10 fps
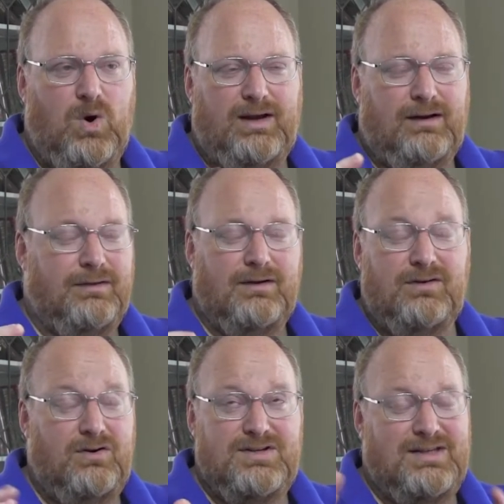
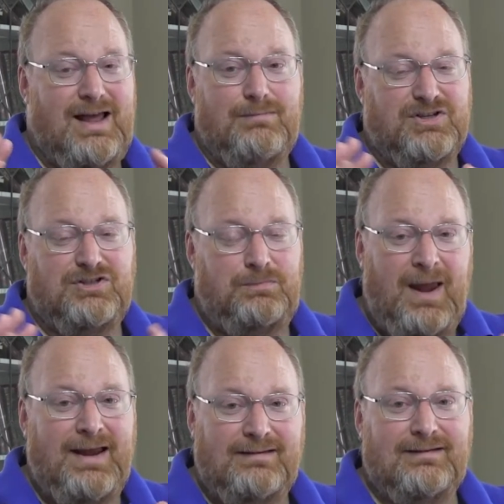there isn't that
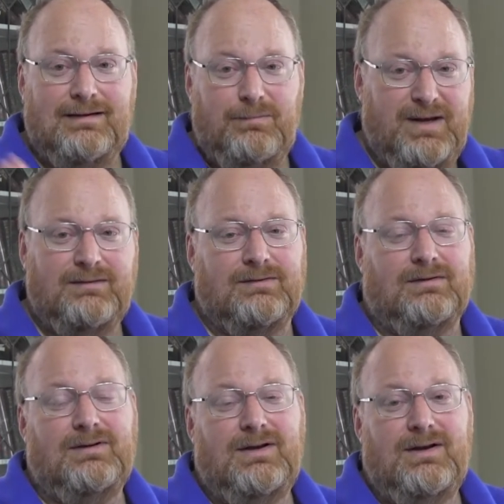much space in a
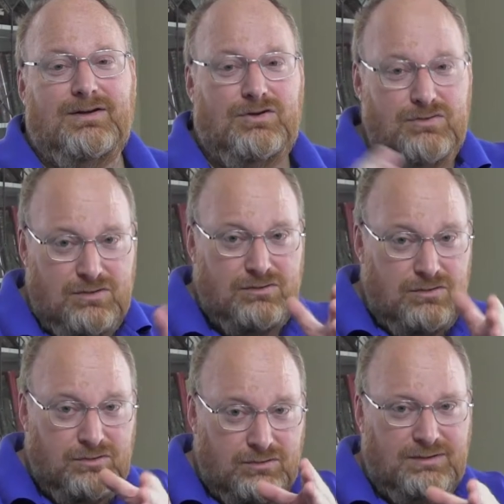pixel.
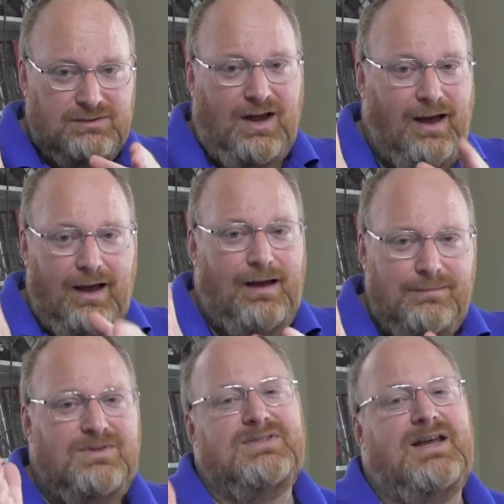You,
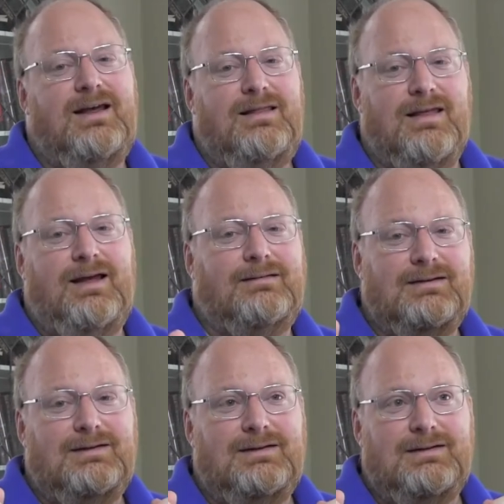Tom, said
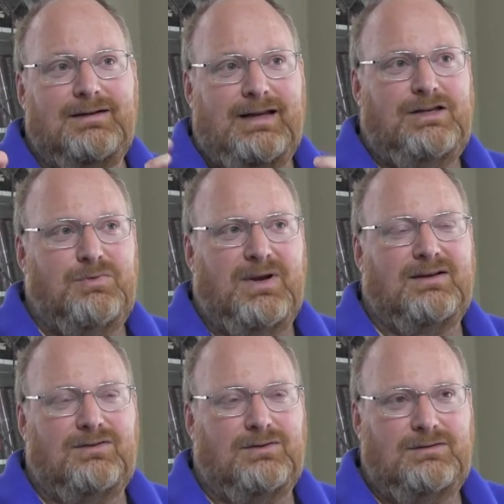that each
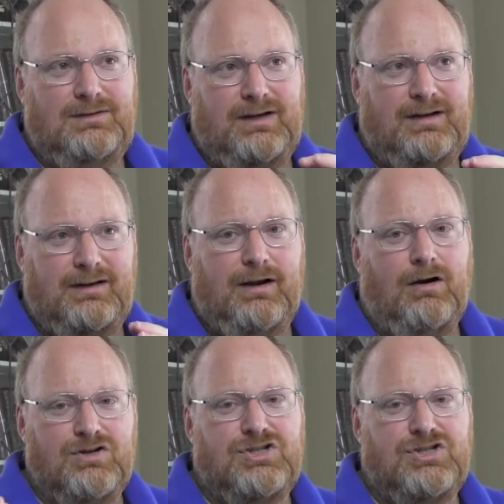pixel, the